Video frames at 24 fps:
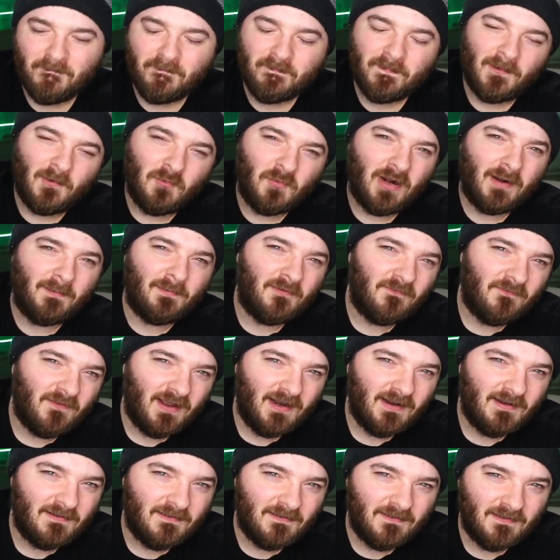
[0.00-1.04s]
When I
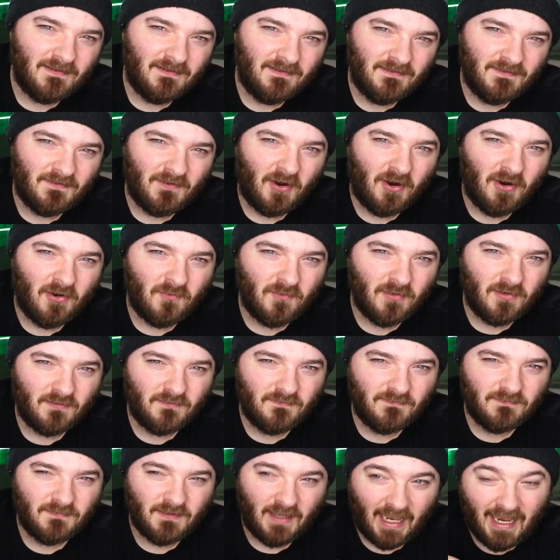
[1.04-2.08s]
provided the
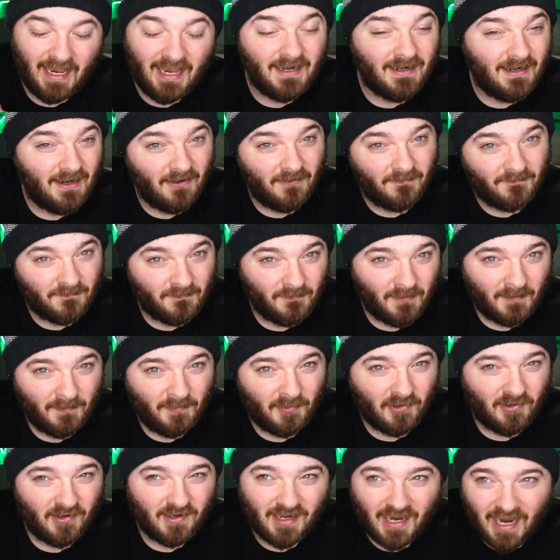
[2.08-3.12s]
artwork, the handout for my
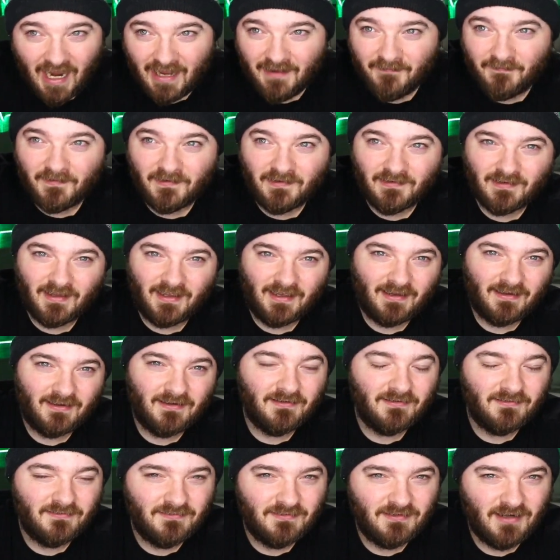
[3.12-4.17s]
party, I even like
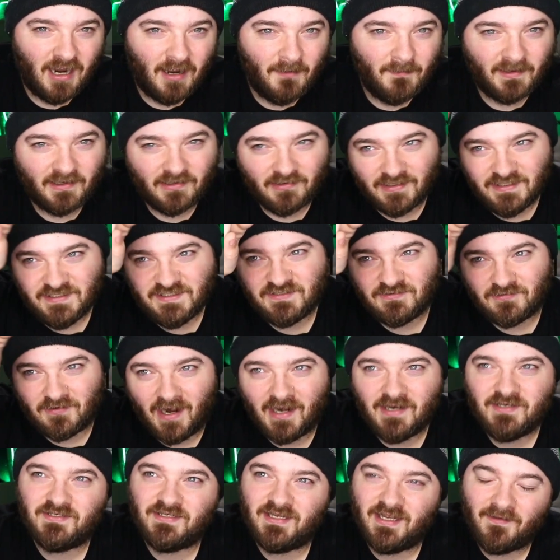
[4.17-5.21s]
comically
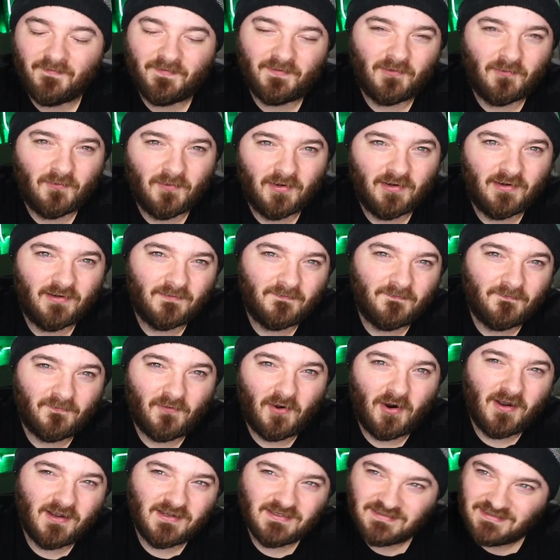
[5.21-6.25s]
scratched out the word
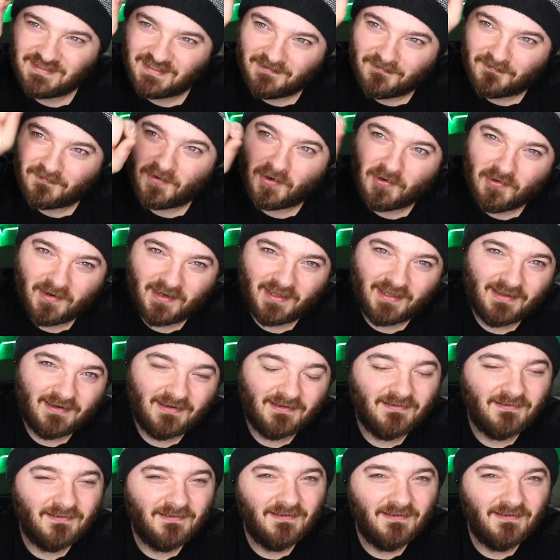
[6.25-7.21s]
frost and wrote in